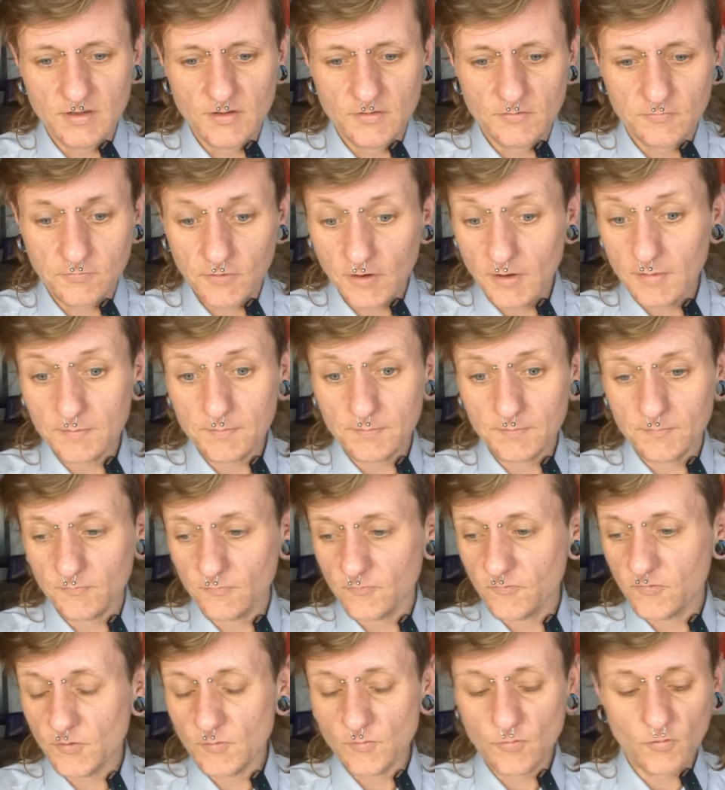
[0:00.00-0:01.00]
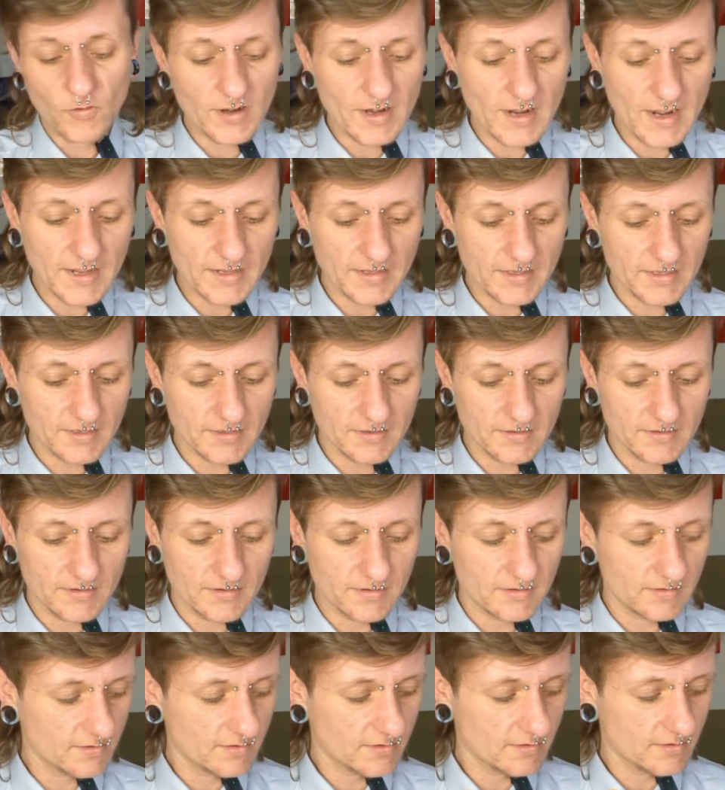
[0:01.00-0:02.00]
from what I
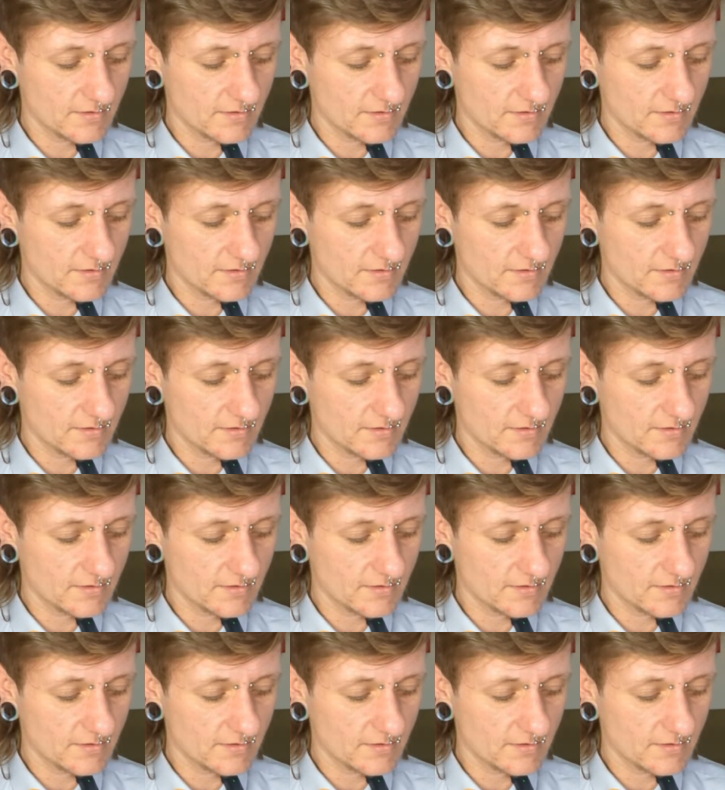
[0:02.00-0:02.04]
can...